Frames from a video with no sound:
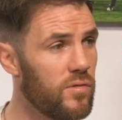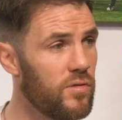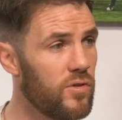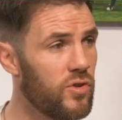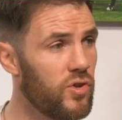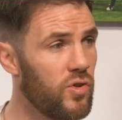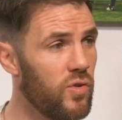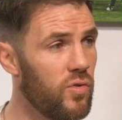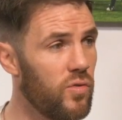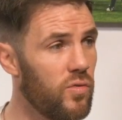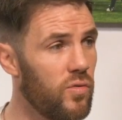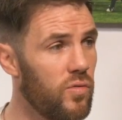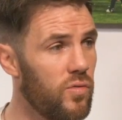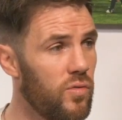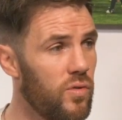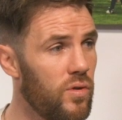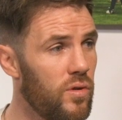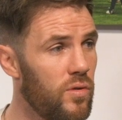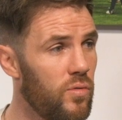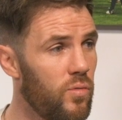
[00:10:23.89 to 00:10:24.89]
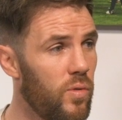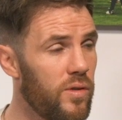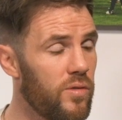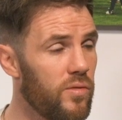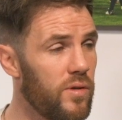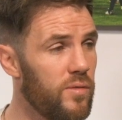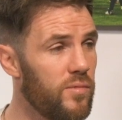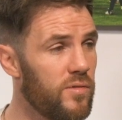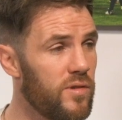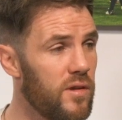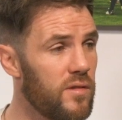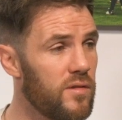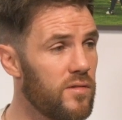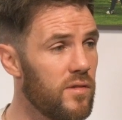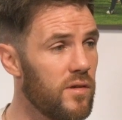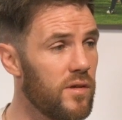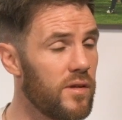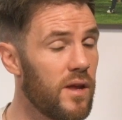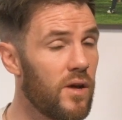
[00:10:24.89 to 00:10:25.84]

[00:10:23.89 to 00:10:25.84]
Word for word: to show whether he was onside.